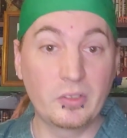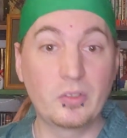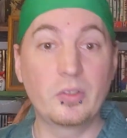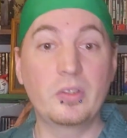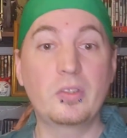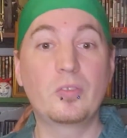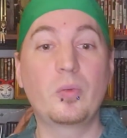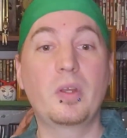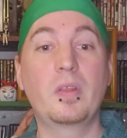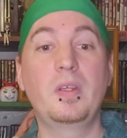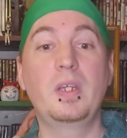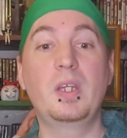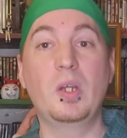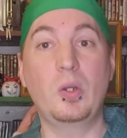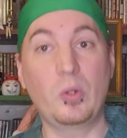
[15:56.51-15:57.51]
So this is one of
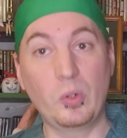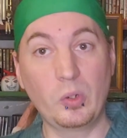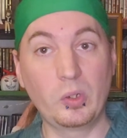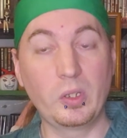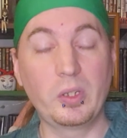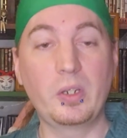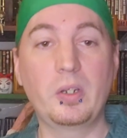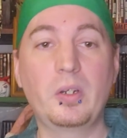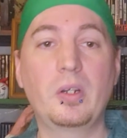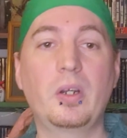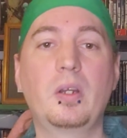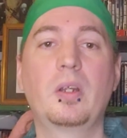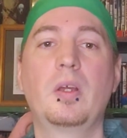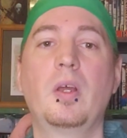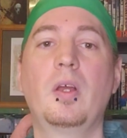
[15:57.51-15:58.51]
the
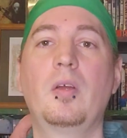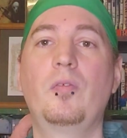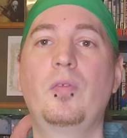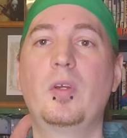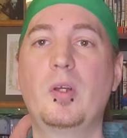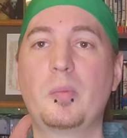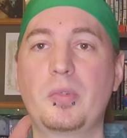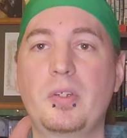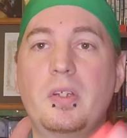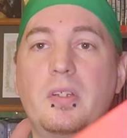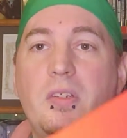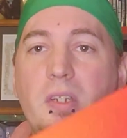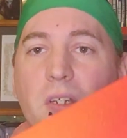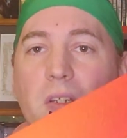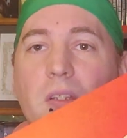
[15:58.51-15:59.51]
earlier films that
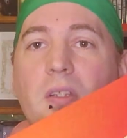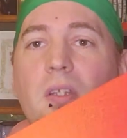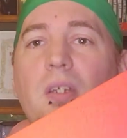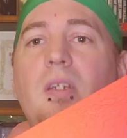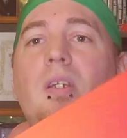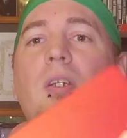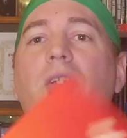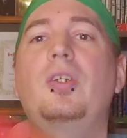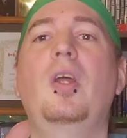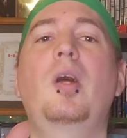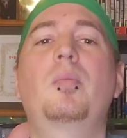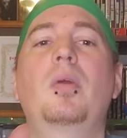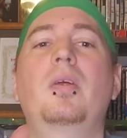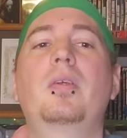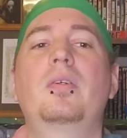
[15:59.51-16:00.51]
is in the
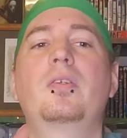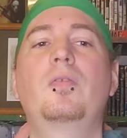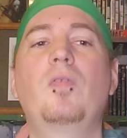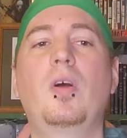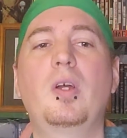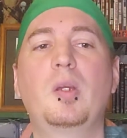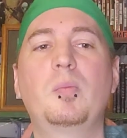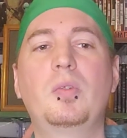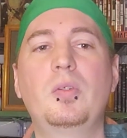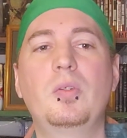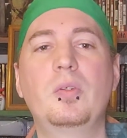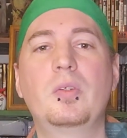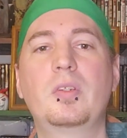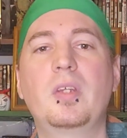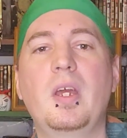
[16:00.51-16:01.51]
Shaw Brothers Volume
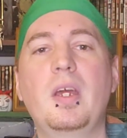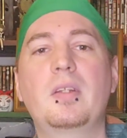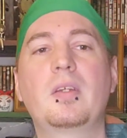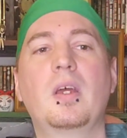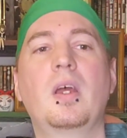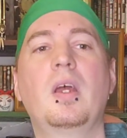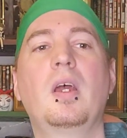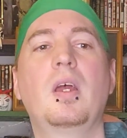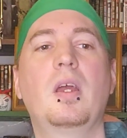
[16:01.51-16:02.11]
2 set.